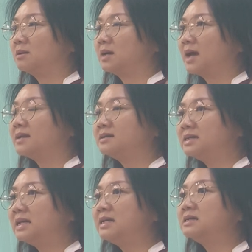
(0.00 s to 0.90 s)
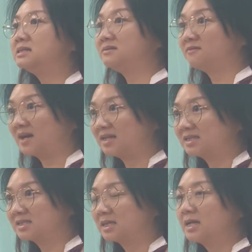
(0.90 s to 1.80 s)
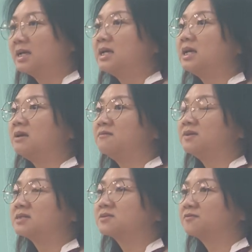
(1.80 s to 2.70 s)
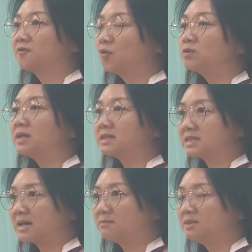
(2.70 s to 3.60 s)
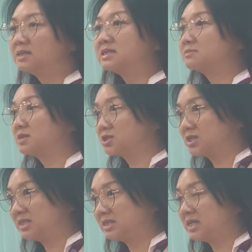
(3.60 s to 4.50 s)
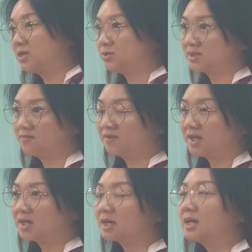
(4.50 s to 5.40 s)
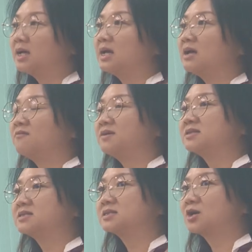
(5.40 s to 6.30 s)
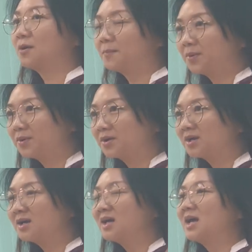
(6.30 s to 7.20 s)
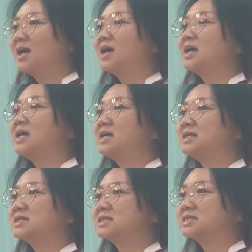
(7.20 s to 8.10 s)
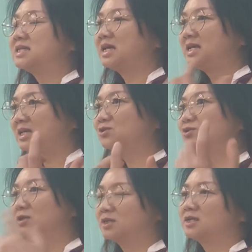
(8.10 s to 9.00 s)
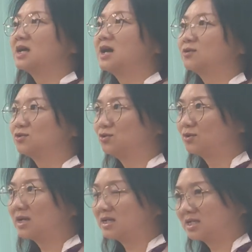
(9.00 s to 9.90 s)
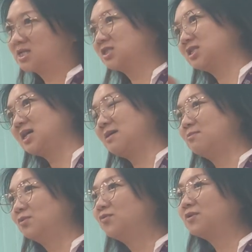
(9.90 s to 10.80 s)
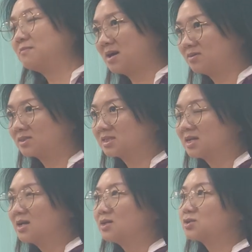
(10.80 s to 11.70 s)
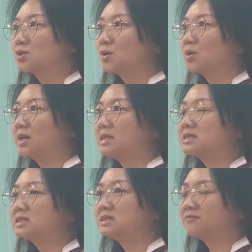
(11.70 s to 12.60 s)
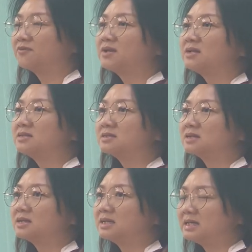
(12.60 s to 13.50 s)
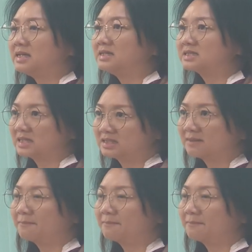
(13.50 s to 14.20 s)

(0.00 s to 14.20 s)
handling the device. If it's phone and tablet, it's much easier using finger. If it's computer, they need to learn how to look at the cursor and move the mouse. So it's a different learning setup.